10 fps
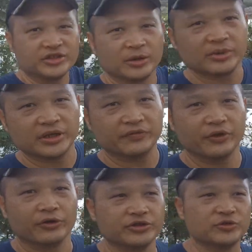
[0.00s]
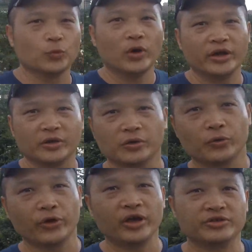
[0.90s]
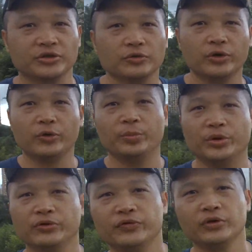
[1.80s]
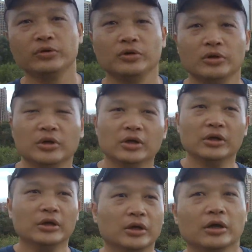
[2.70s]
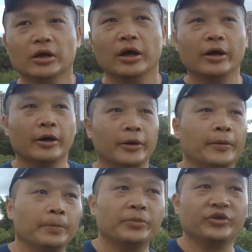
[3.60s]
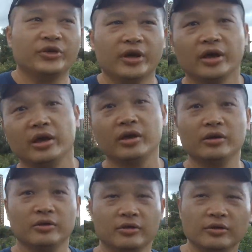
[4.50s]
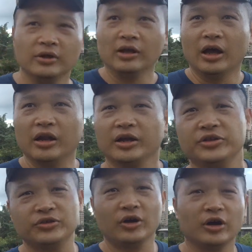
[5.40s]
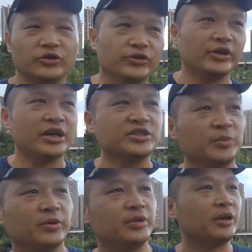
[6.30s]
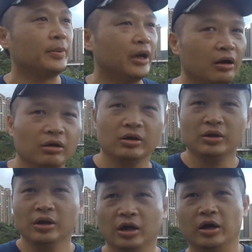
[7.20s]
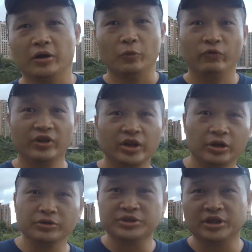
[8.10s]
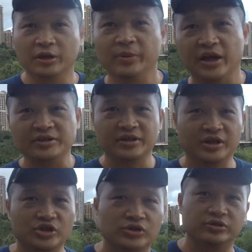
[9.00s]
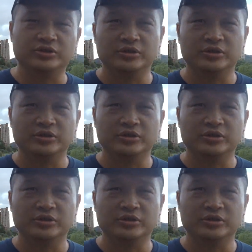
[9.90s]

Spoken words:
I believe they're just white cranes, so very beautiful. Today I'd like to talk to you guys maybe about video stabilizations,